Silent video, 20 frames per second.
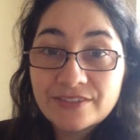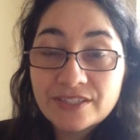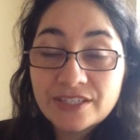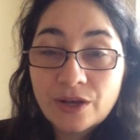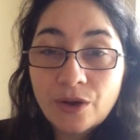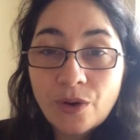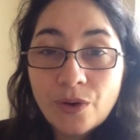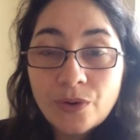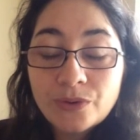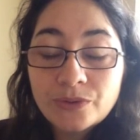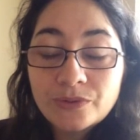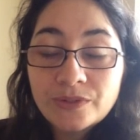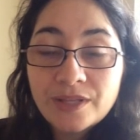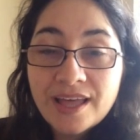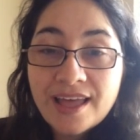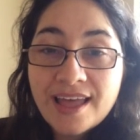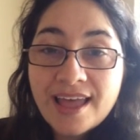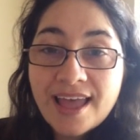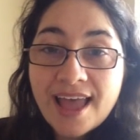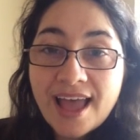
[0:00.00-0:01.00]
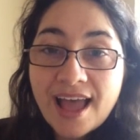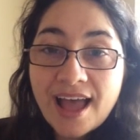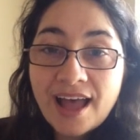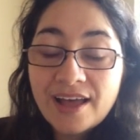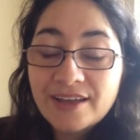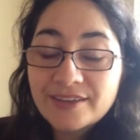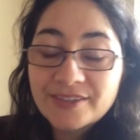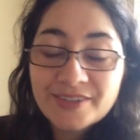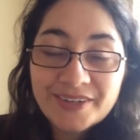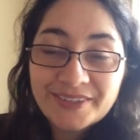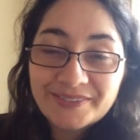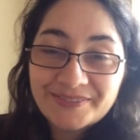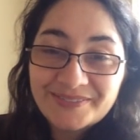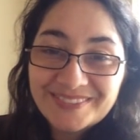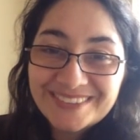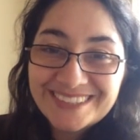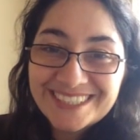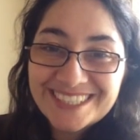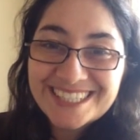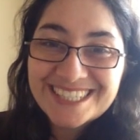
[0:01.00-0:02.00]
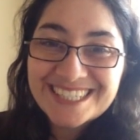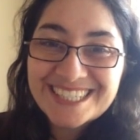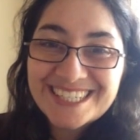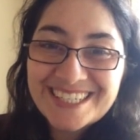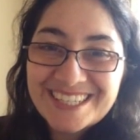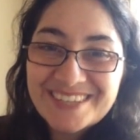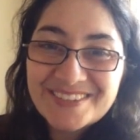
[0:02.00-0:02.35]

a call. To give